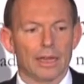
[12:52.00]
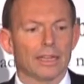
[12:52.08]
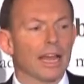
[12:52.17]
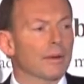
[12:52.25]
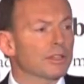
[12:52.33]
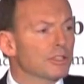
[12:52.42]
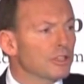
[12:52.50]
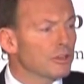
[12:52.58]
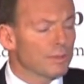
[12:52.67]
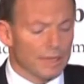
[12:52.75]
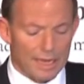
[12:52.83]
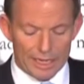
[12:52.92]
Now, it's
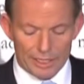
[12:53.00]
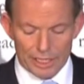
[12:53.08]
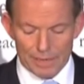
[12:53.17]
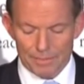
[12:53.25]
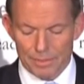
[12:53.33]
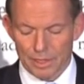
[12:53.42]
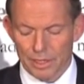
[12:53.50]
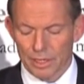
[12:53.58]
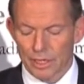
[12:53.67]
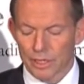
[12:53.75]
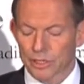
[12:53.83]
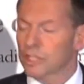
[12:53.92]
human nature
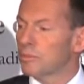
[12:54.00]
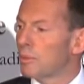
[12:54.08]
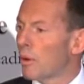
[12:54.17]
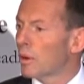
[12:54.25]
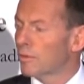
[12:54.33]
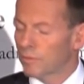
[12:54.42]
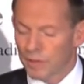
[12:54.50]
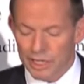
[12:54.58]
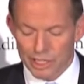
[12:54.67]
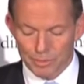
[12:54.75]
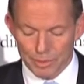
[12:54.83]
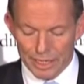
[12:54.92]
to support free
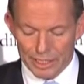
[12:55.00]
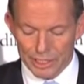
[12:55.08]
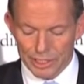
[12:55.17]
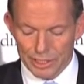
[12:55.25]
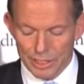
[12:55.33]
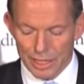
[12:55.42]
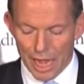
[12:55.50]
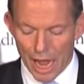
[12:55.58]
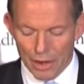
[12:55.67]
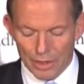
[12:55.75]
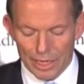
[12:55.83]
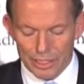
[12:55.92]
speech
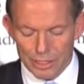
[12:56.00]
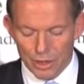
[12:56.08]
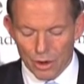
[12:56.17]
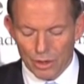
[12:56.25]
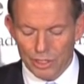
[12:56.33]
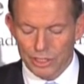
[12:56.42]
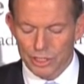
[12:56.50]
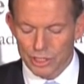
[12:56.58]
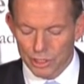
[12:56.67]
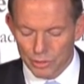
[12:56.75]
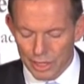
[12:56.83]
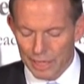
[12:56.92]
only as long as it's
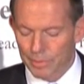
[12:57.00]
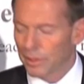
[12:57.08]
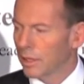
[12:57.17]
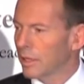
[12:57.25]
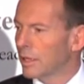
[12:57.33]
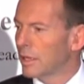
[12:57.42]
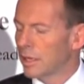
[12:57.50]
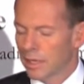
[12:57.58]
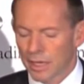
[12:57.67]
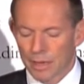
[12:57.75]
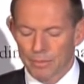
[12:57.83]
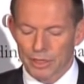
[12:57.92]
agreeable,
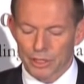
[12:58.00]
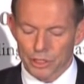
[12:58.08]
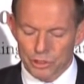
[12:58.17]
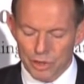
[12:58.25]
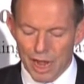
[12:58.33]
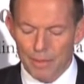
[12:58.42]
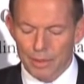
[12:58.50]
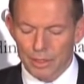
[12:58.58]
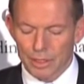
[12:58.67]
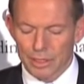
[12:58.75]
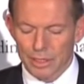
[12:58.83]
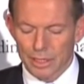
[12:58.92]
but the
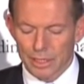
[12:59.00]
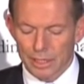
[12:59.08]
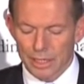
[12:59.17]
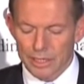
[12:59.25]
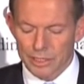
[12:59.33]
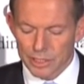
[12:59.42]
trouble is